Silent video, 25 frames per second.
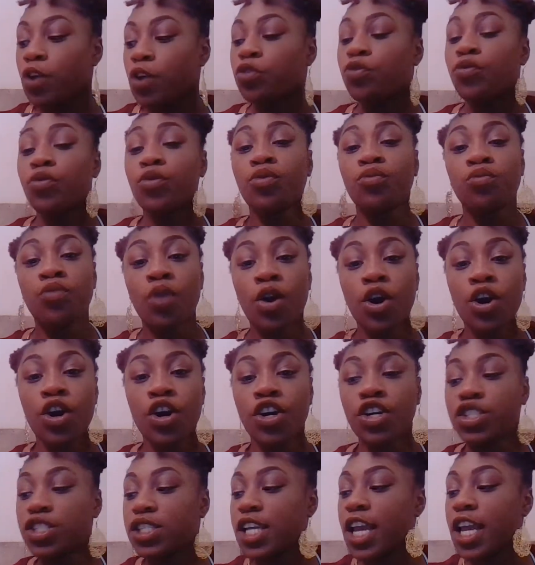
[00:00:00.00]
through
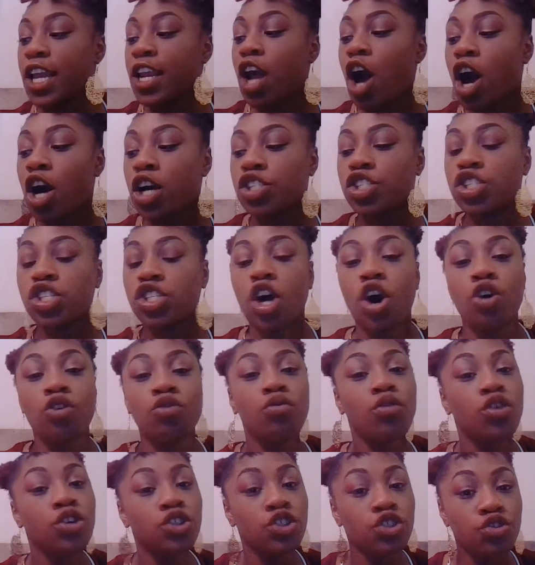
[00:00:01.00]
words and
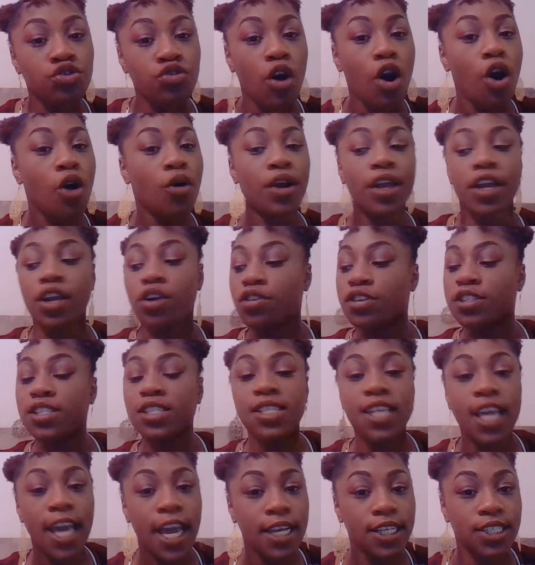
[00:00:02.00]
also drawing or
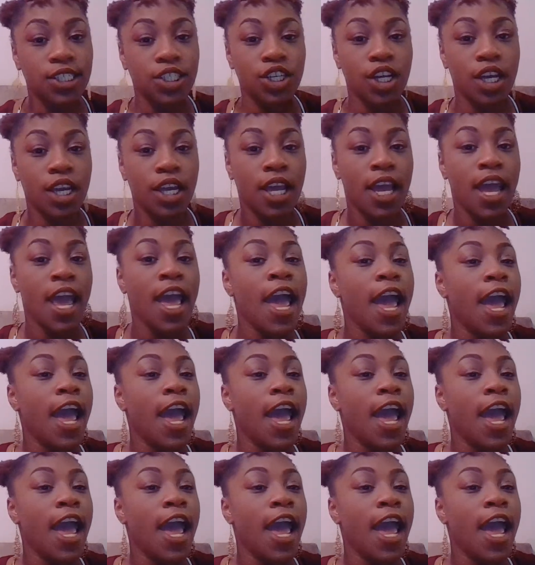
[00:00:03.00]
sketching.